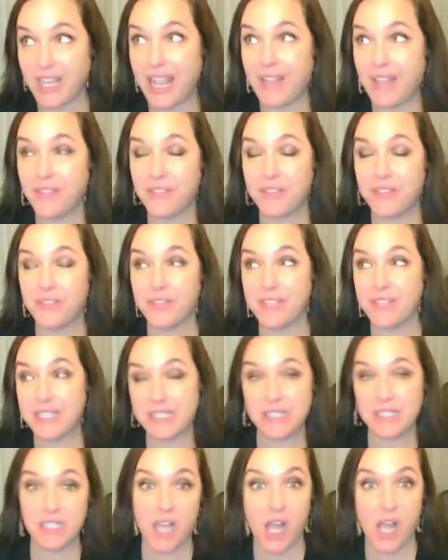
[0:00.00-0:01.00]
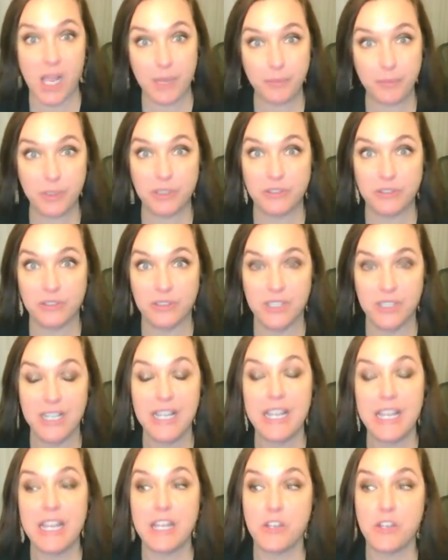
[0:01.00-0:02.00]
at this time
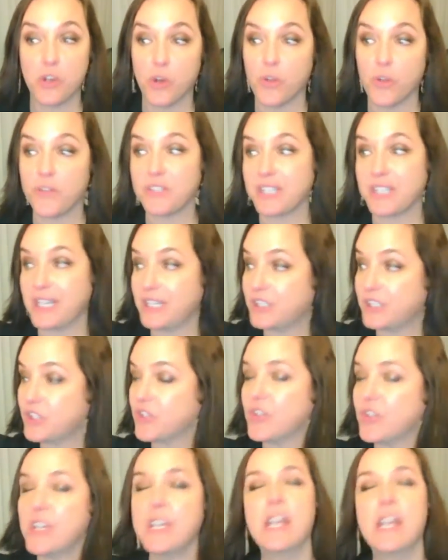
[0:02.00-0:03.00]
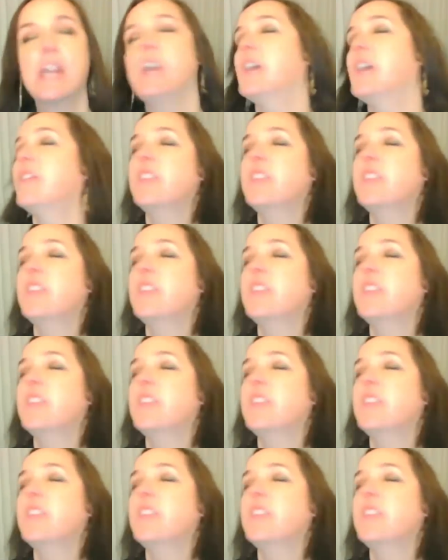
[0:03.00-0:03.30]
in Earth's history,